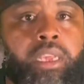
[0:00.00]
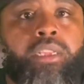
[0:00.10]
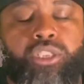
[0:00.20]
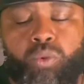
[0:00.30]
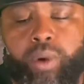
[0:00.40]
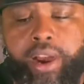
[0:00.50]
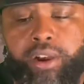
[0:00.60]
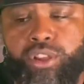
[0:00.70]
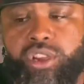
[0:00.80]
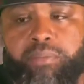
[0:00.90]
to
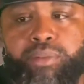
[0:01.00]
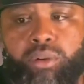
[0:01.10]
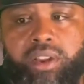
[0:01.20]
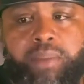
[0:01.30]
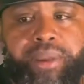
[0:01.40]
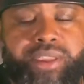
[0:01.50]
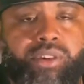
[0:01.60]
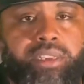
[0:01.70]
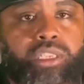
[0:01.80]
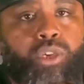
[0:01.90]
where you could pull up and you
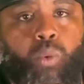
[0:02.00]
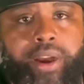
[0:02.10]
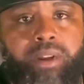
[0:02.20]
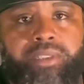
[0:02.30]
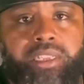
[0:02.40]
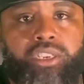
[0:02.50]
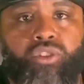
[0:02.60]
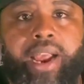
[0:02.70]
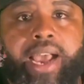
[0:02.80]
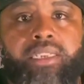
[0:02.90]
could square up to the
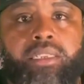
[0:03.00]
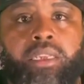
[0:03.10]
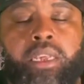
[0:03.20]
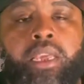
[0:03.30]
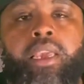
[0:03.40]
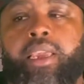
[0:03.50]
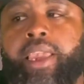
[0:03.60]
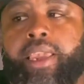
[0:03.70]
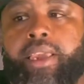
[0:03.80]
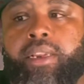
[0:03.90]
tracks.
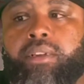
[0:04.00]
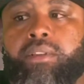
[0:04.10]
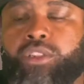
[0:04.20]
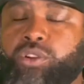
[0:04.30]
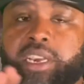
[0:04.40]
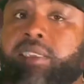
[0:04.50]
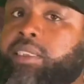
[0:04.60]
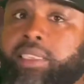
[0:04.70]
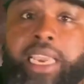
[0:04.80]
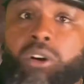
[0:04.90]
And you couldn't
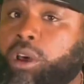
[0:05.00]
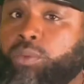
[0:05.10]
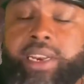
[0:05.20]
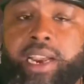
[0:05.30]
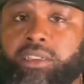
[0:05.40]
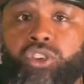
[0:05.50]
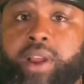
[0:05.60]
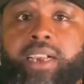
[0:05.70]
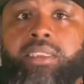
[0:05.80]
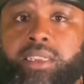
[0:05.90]
see all the way down the
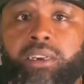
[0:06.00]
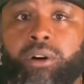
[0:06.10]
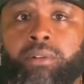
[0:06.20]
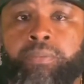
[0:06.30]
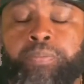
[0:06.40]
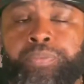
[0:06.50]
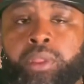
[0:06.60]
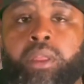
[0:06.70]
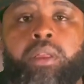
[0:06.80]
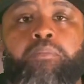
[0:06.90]
track still.
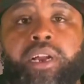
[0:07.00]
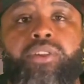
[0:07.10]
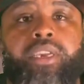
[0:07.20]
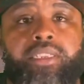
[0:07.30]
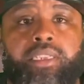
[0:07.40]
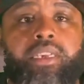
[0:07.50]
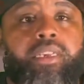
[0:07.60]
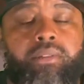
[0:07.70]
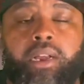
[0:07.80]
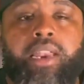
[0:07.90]
But you could
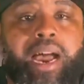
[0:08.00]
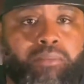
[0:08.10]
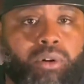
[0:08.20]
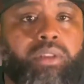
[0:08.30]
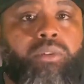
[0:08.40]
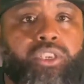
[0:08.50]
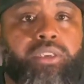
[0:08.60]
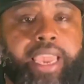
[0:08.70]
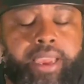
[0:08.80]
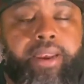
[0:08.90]
see a lot more than what you
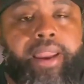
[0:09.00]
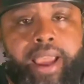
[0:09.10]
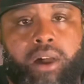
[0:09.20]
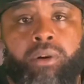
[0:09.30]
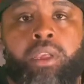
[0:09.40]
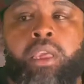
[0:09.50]
can now.